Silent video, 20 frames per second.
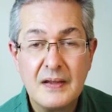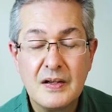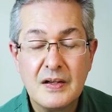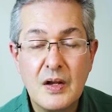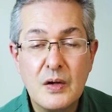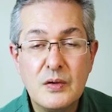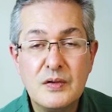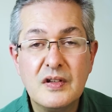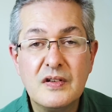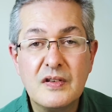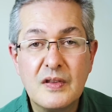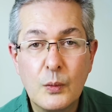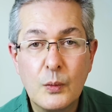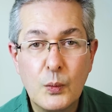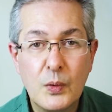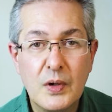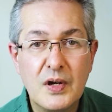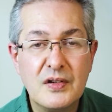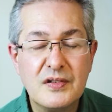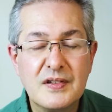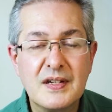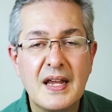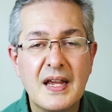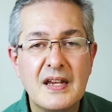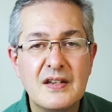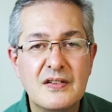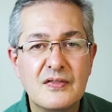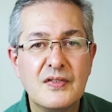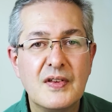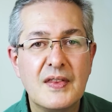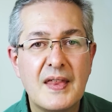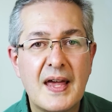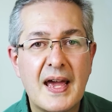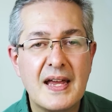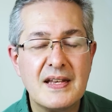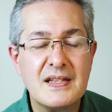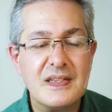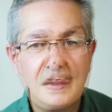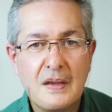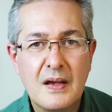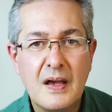Notice the worst case for that,